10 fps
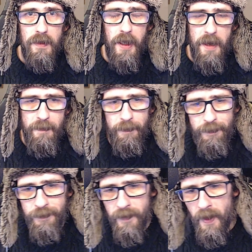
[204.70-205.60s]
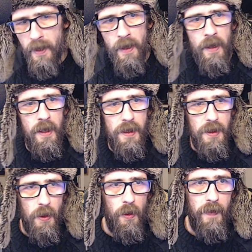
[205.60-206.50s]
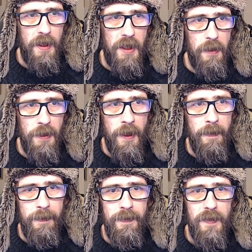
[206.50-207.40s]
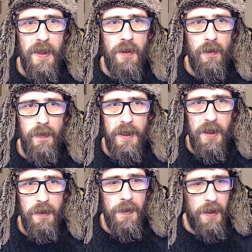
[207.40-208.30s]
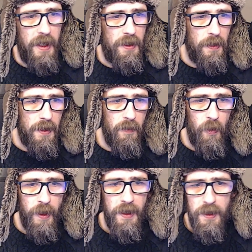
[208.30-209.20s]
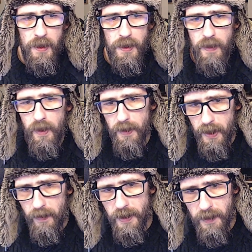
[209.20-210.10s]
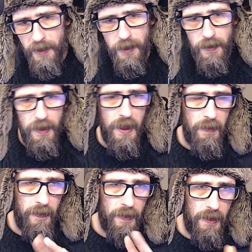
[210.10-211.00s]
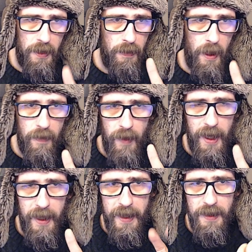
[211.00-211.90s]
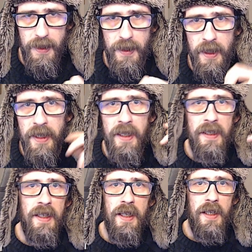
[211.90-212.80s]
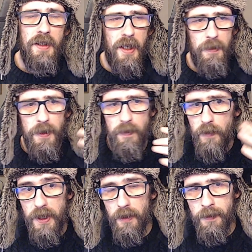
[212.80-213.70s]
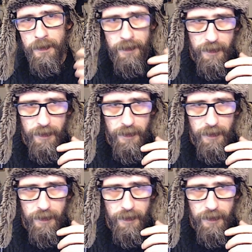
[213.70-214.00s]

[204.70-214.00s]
game. It's got all of our skills on it. These are all of our skills. It's got some warnings because there are currently some issues. It says we've got 2 over-allocated skills. We don't.